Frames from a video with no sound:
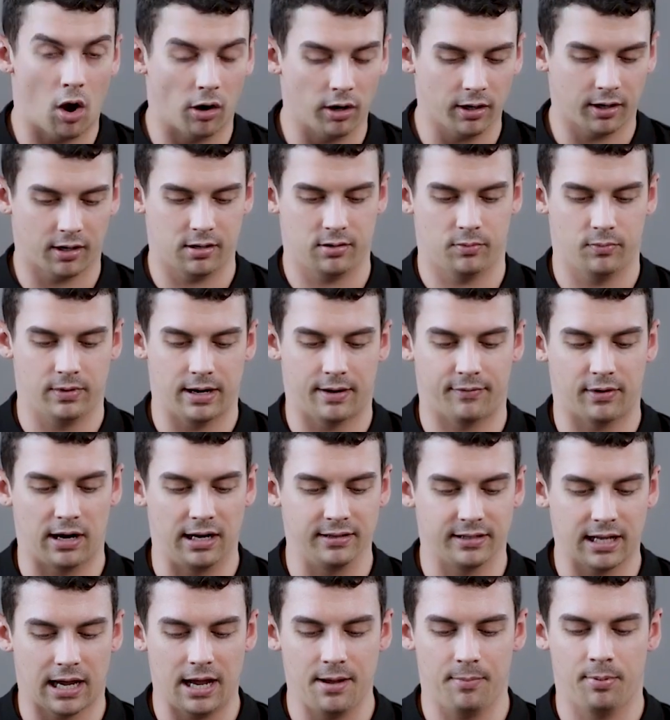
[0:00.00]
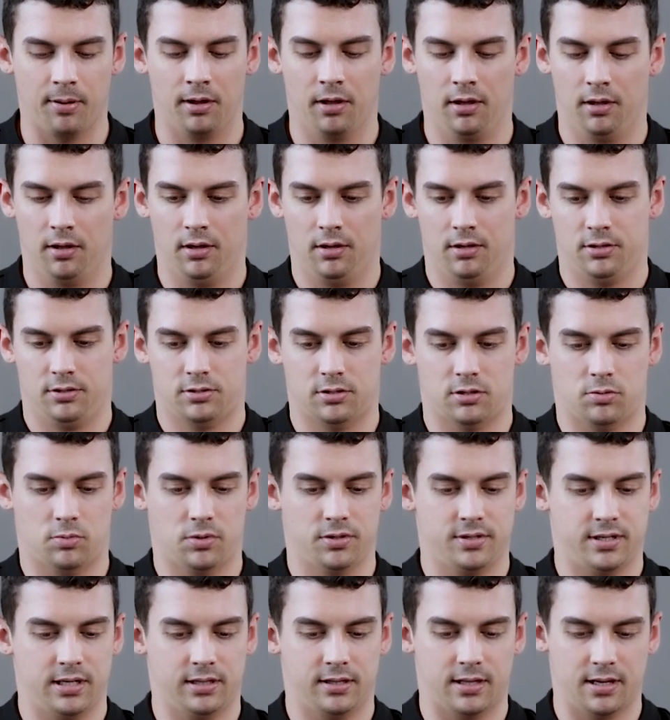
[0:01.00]
arc whenever I type. So we'll
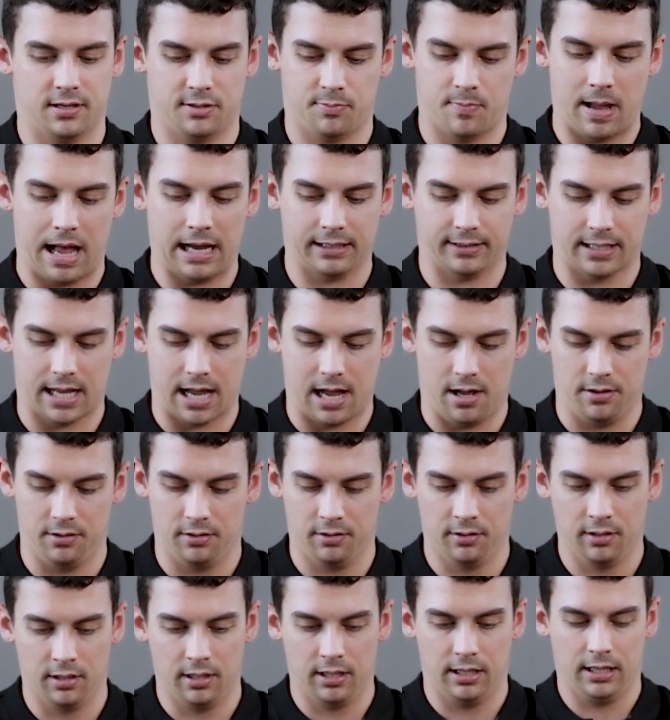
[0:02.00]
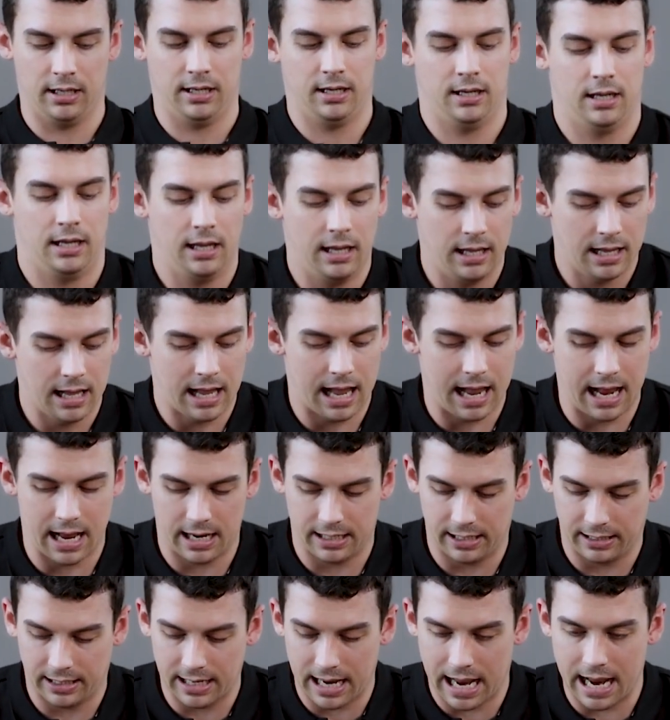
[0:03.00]
sit this back down.
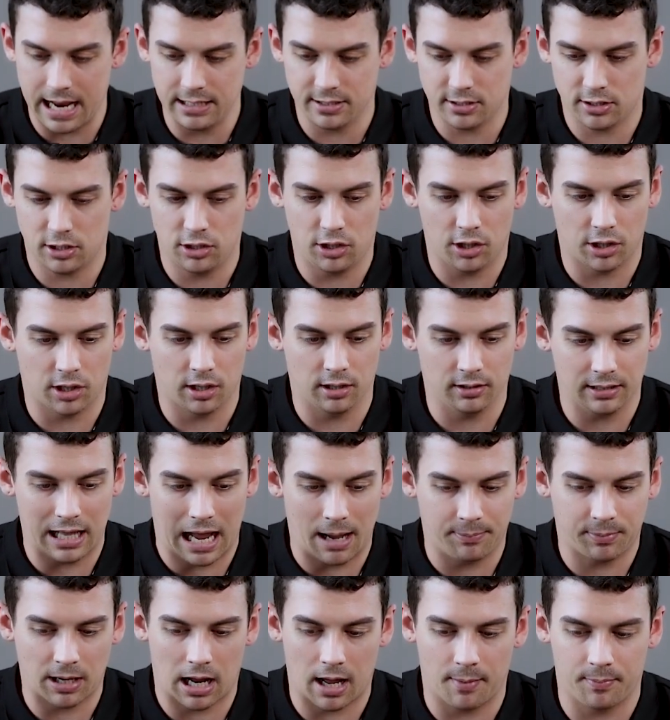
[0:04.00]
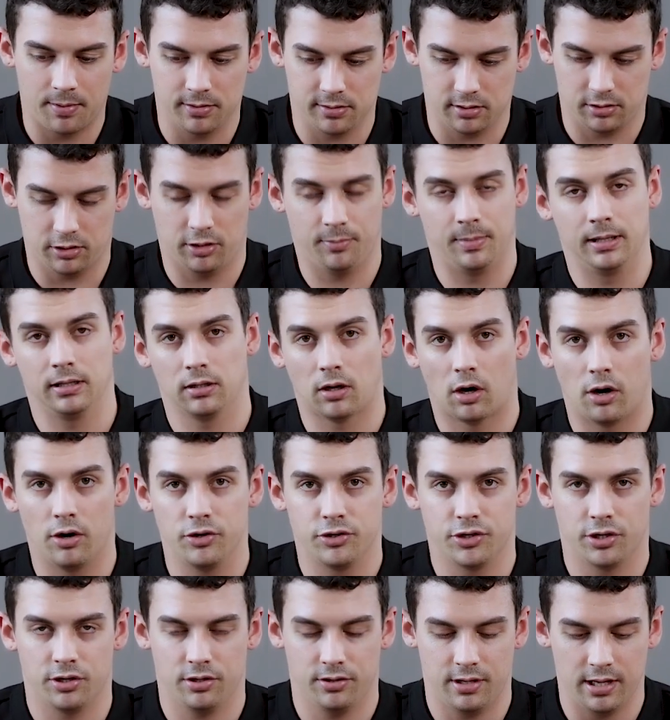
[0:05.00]
And in case your laptop is a little bit
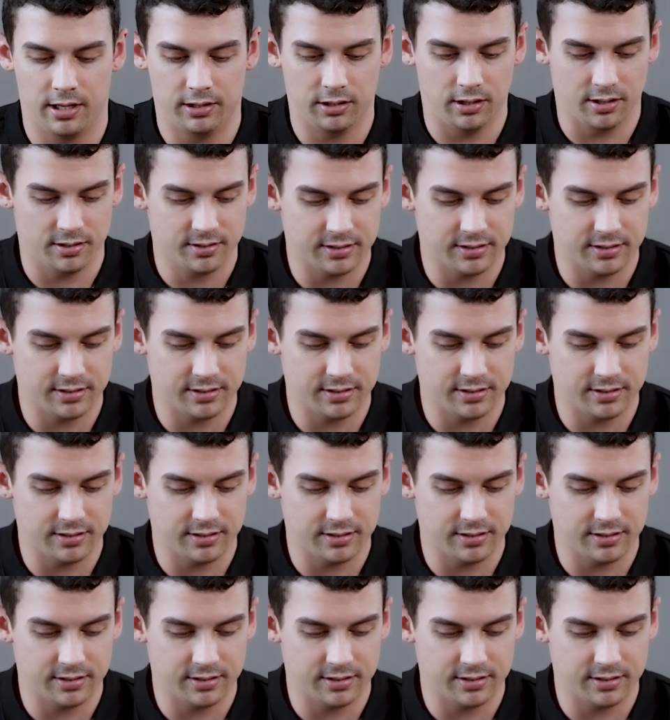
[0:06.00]
larger than the